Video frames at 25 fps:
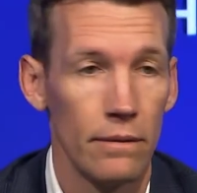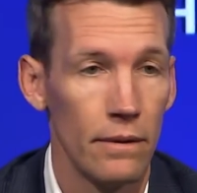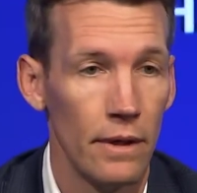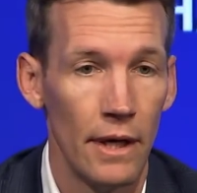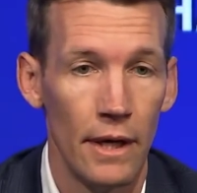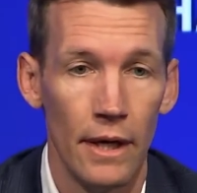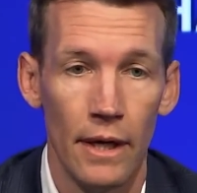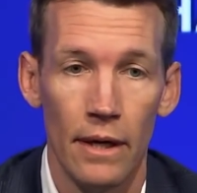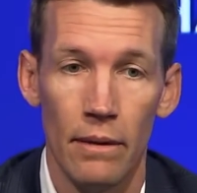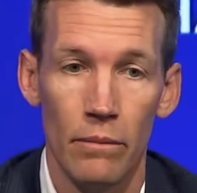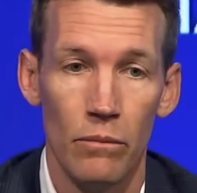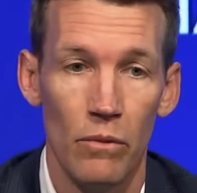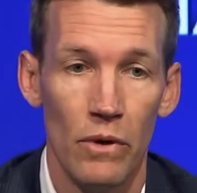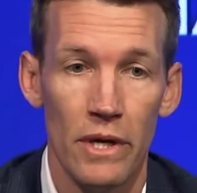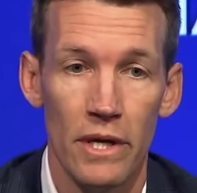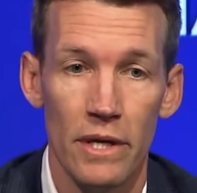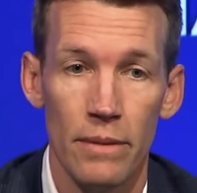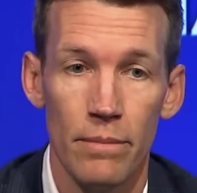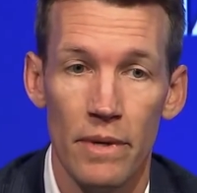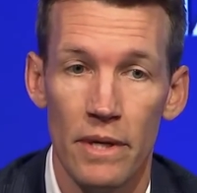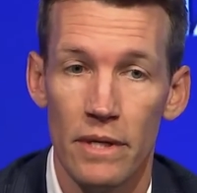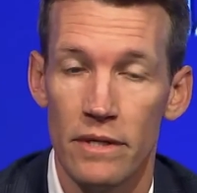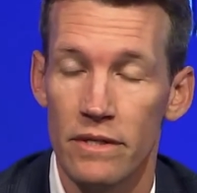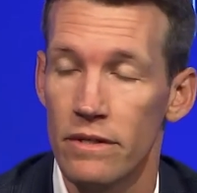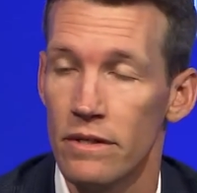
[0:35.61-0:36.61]
Um, what he
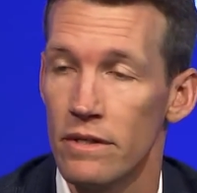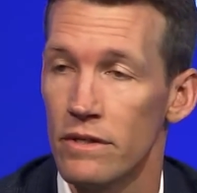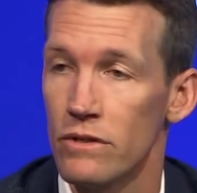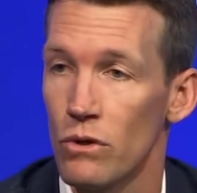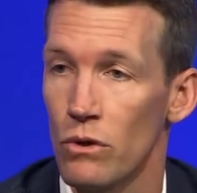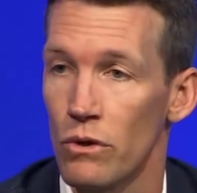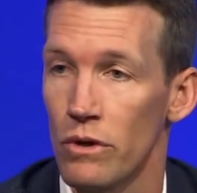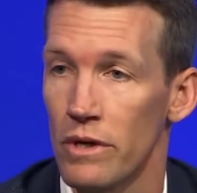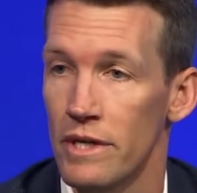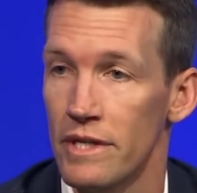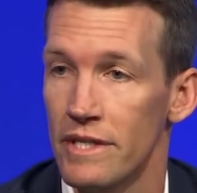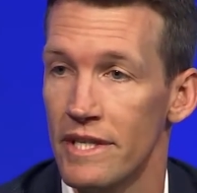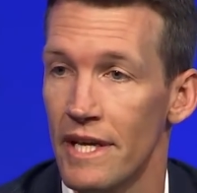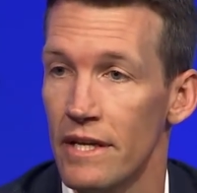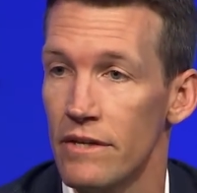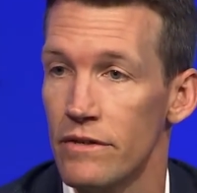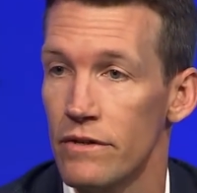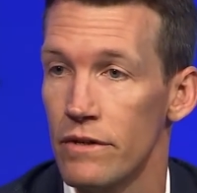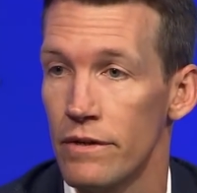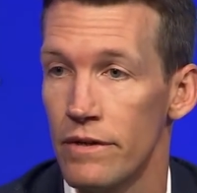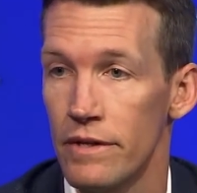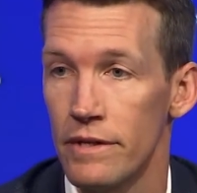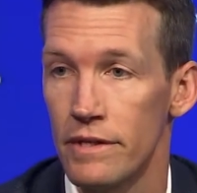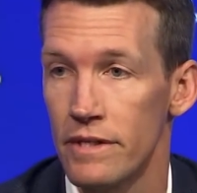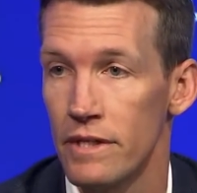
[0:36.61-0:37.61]
means to this
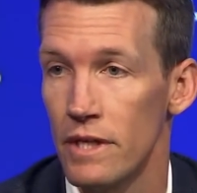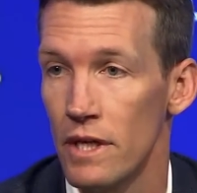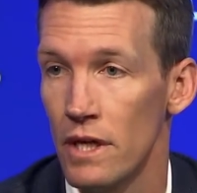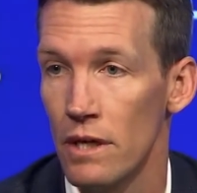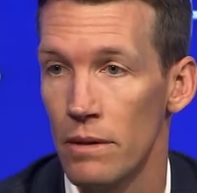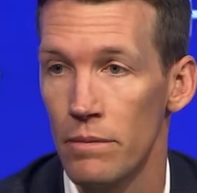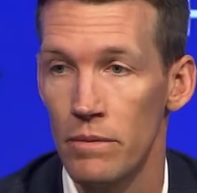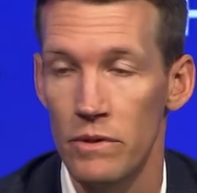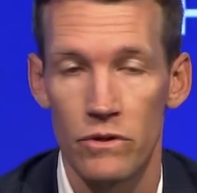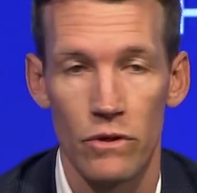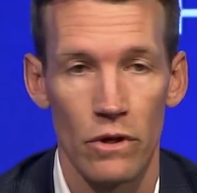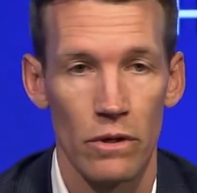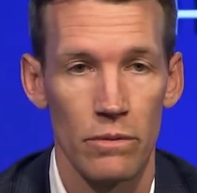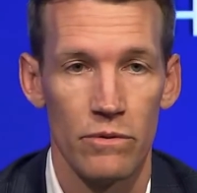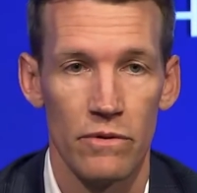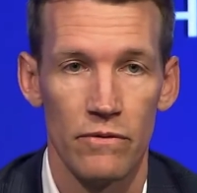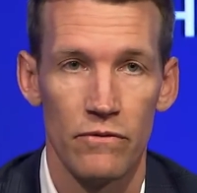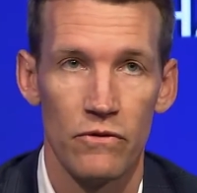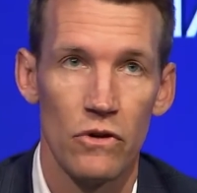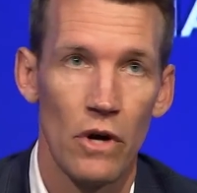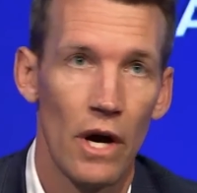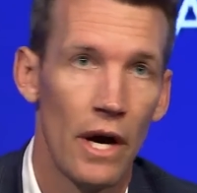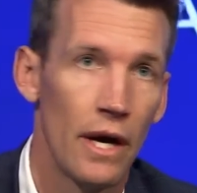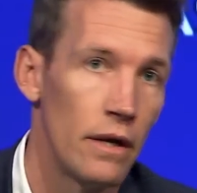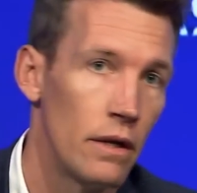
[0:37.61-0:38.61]
organization, to this team, in terms of
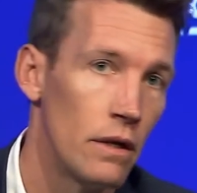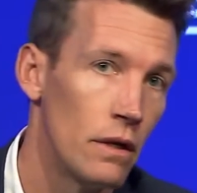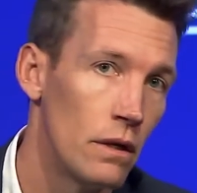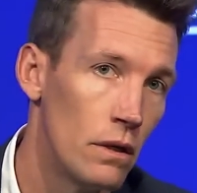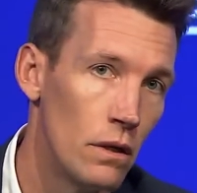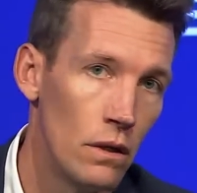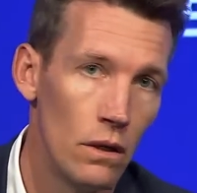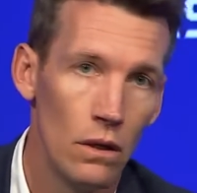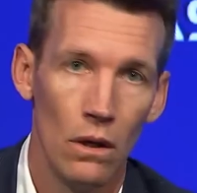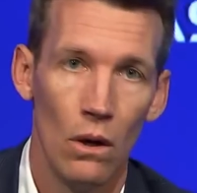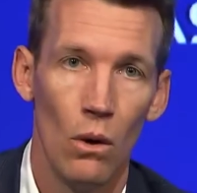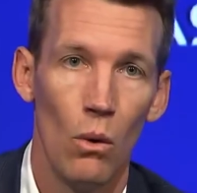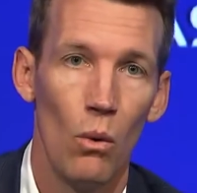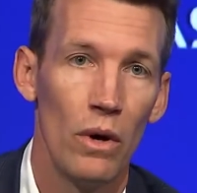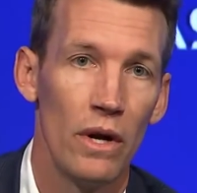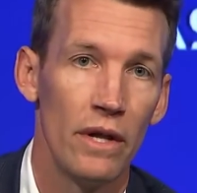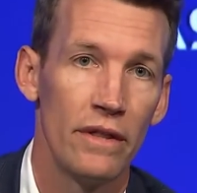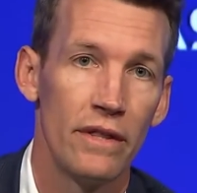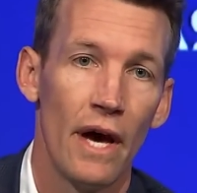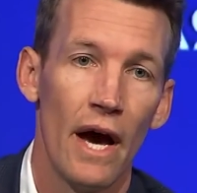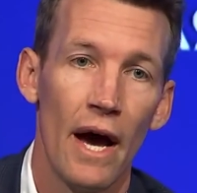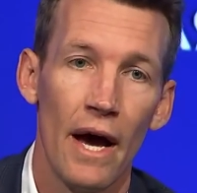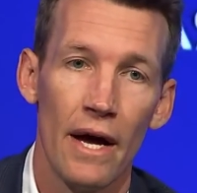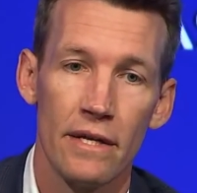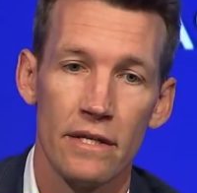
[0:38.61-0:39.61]
trying to win at
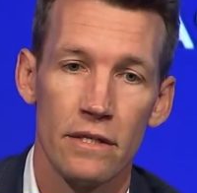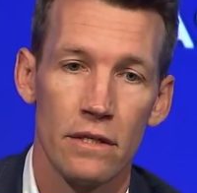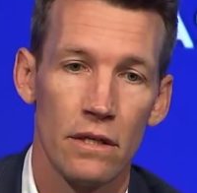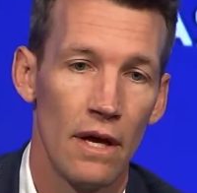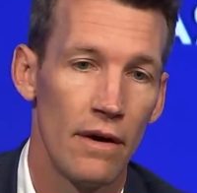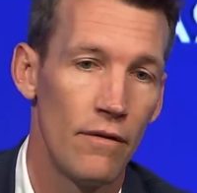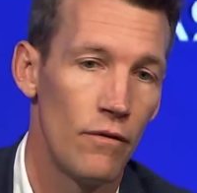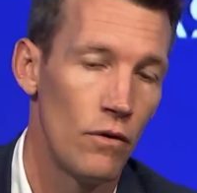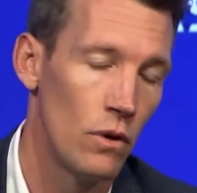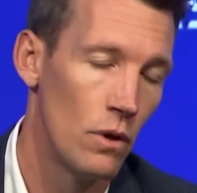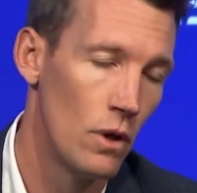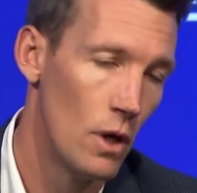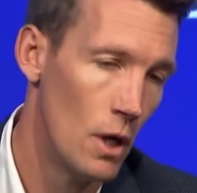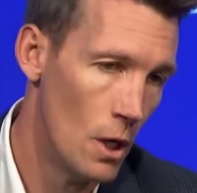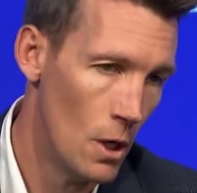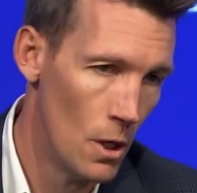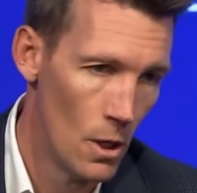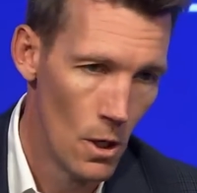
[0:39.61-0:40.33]
the highest level.